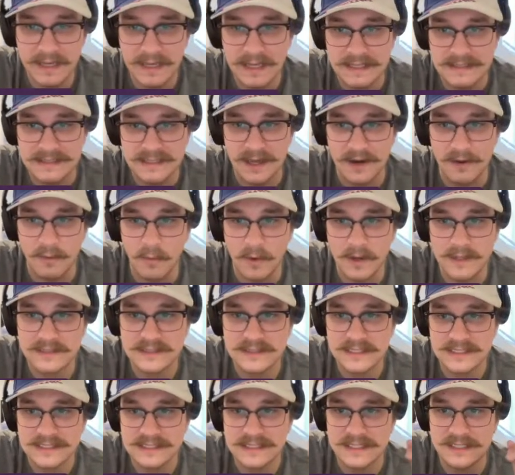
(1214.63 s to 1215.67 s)
He's got a
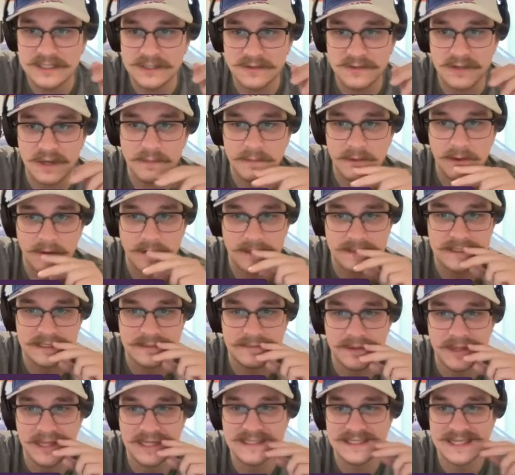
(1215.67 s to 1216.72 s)
162 WRC
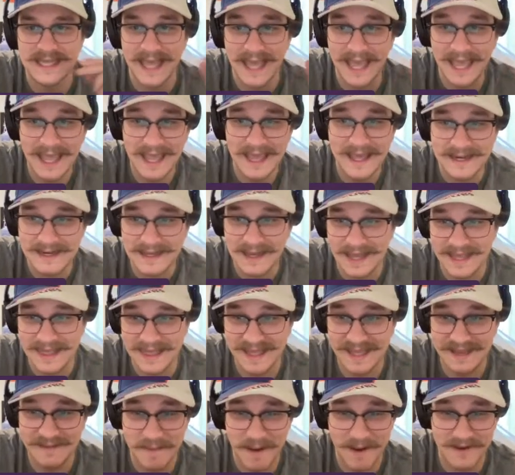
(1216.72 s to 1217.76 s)
plus. And I
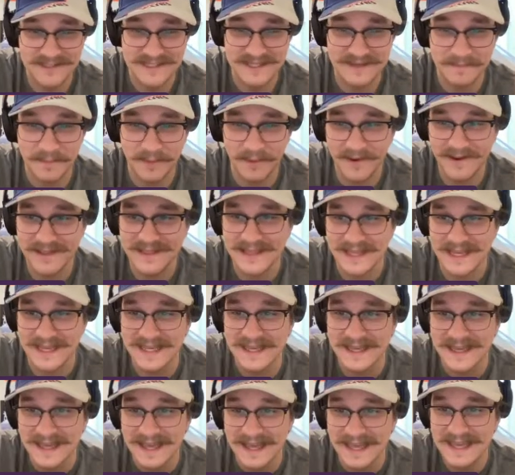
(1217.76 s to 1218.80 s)
think most
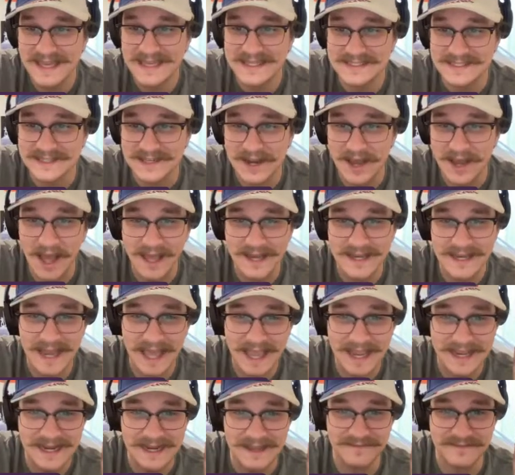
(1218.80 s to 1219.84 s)
importantly, he is not
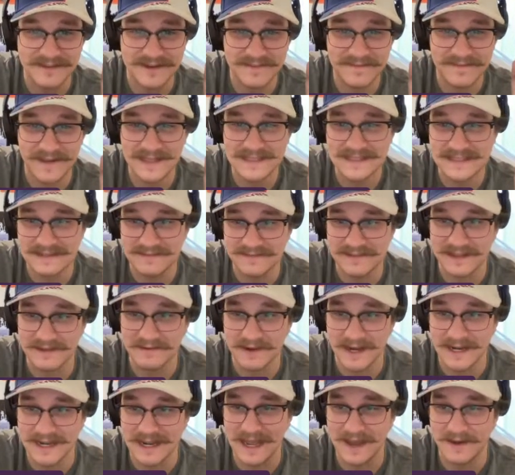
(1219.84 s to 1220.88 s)
negative defensively
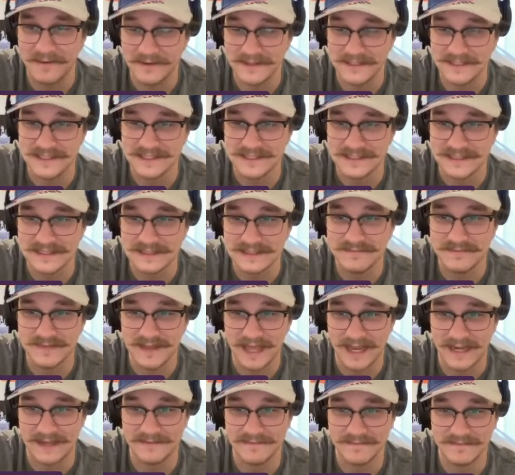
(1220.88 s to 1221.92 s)
right now, which is
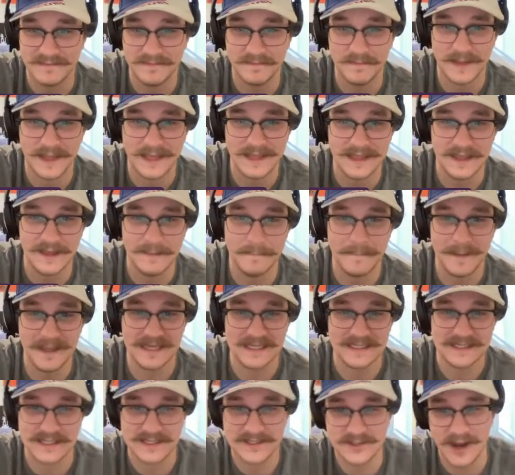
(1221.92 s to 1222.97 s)
like been the
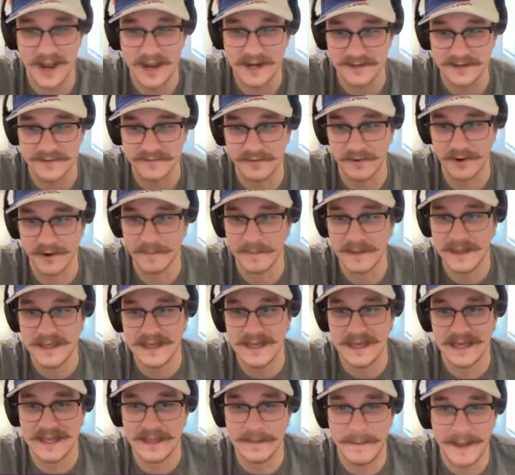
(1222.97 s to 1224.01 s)
biggest detractor for him
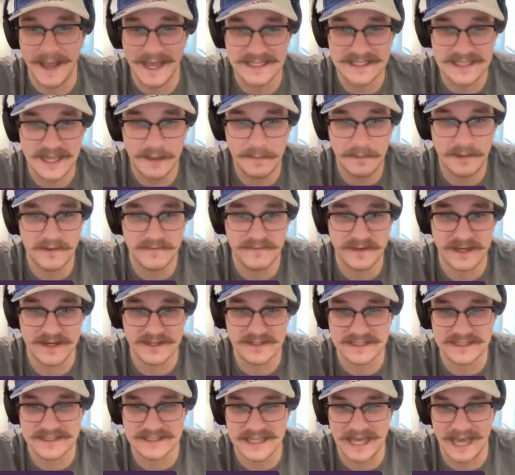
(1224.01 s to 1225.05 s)
in the past couple of
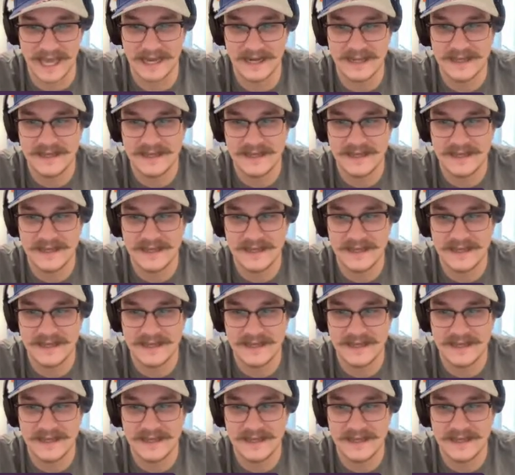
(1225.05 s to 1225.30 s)
years, is that